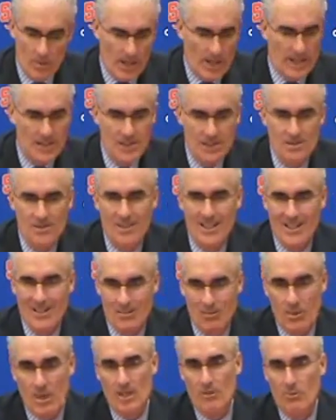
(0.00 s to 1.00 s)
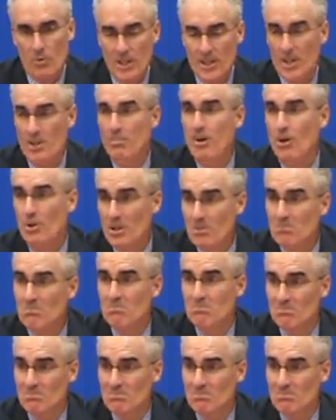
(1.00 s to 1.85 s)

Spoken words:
Well, I just think, well, one, the opponent.